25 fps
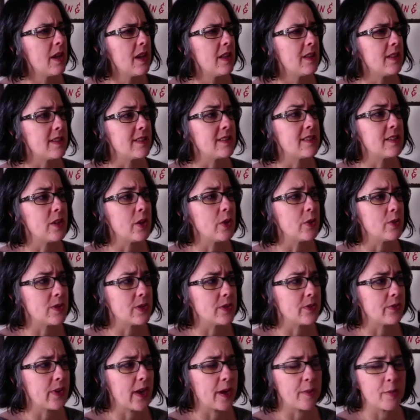they still host
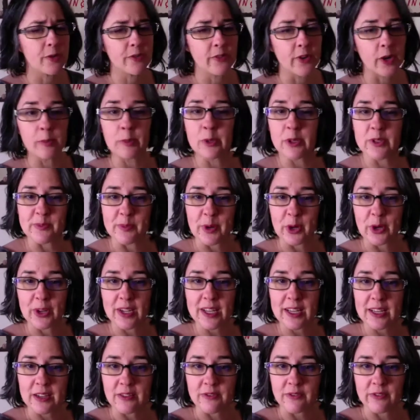a fiber farmers
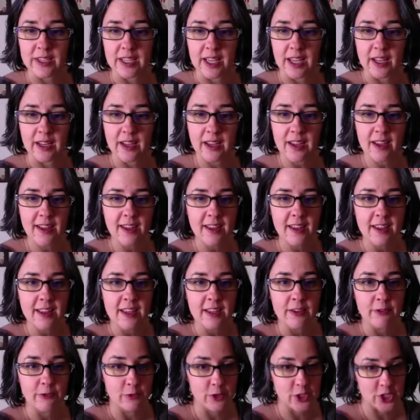market in Vienna,
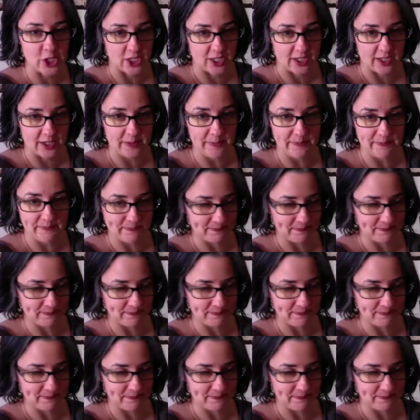Virginia,